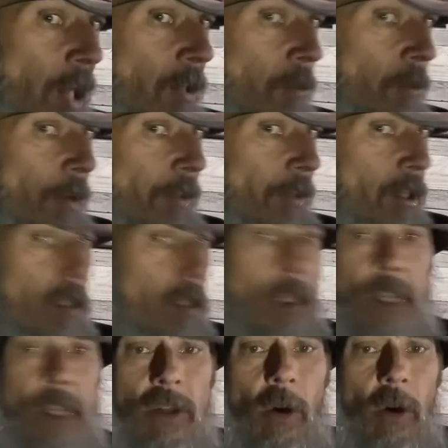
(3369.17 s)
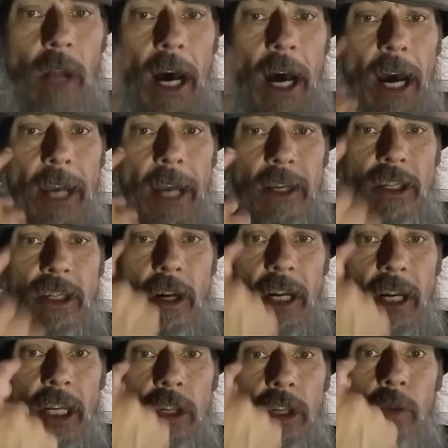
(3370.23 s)
on this. This whole eye is
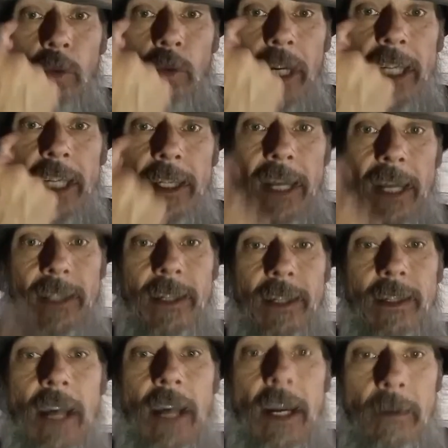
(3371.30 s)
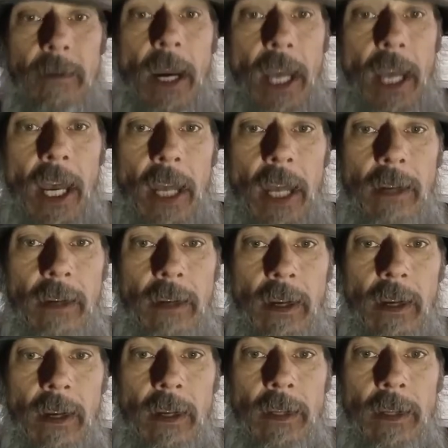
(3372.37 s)
starting to recess inside of my head.
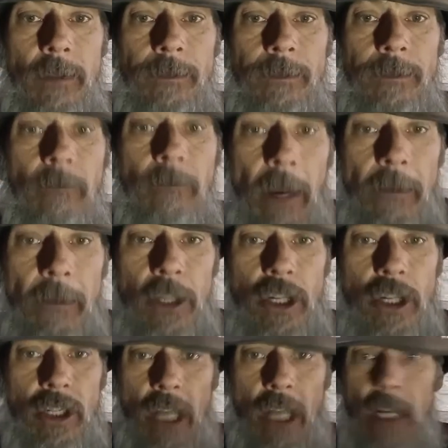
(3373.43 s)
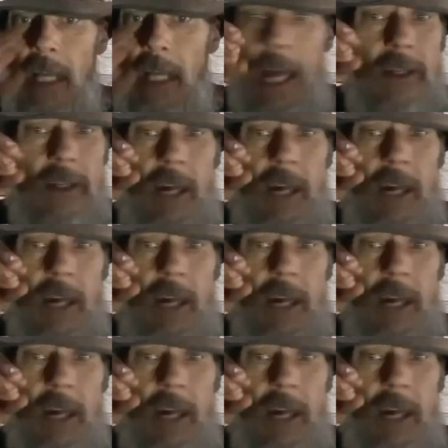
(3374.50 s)
My vision's changing. Last